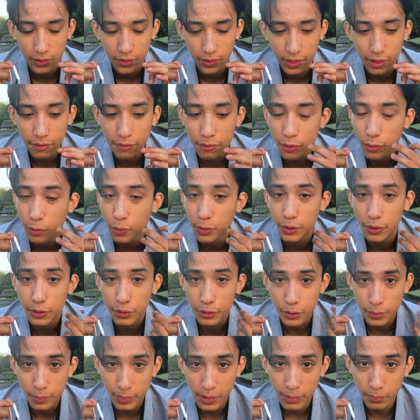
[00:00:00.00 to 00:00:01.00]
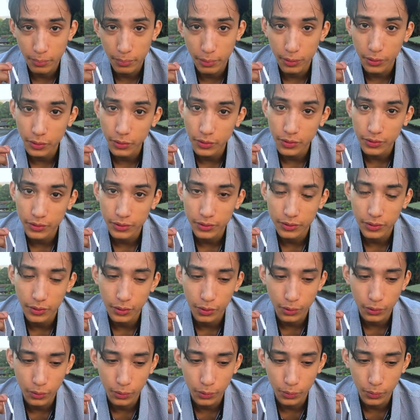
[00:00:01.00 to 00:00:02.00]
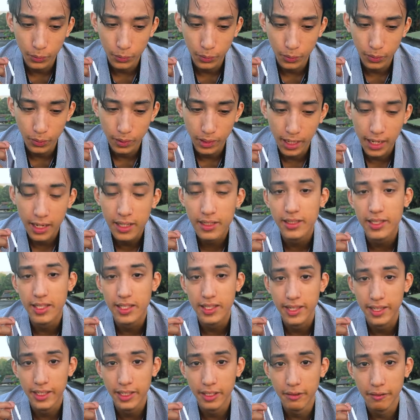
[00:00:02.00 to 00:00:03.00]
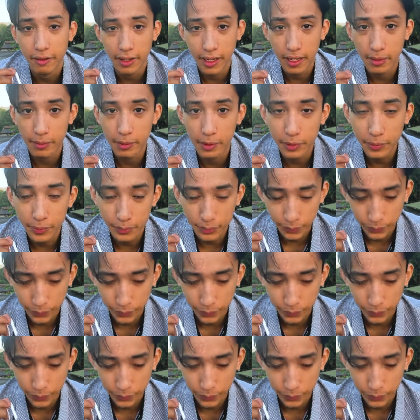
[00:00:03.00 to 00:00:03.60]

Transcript: if you're one of those people who has that negative habit,